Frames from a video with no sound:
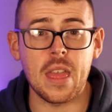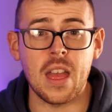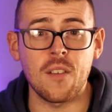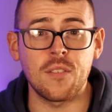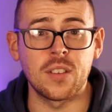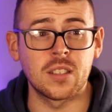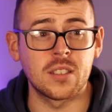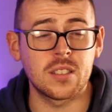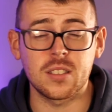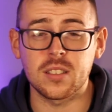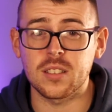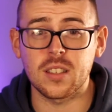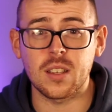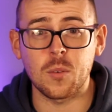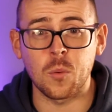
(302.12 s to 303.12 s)
If
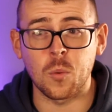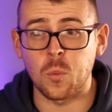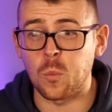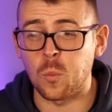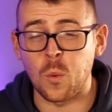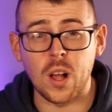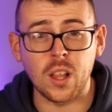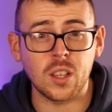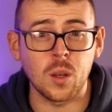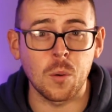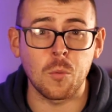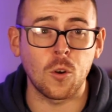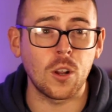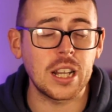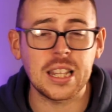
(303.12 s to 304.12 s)
it's welcome
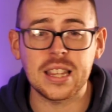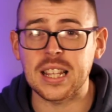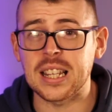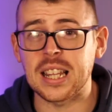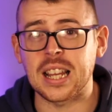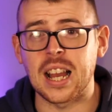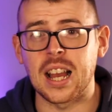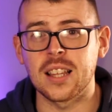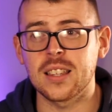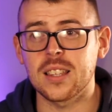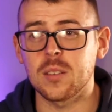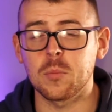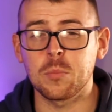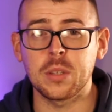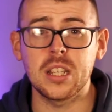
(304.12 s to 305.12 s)
or anything like that,
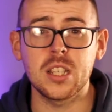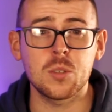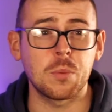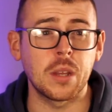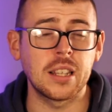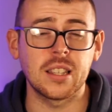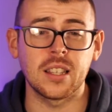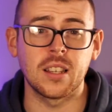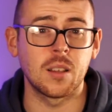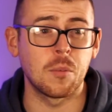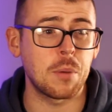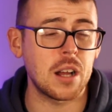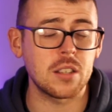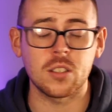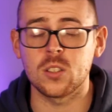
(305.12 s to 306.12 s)
please speak to
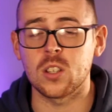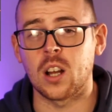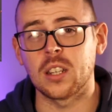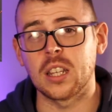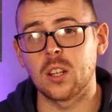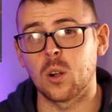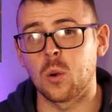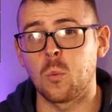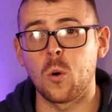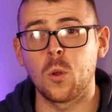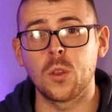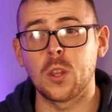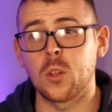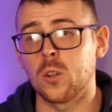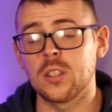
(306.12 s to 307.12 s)
Pastor Johnny or one
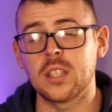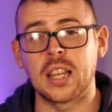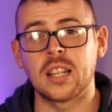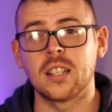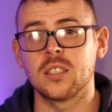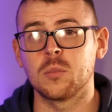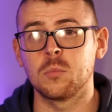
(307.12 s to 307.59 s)
of the other deacons.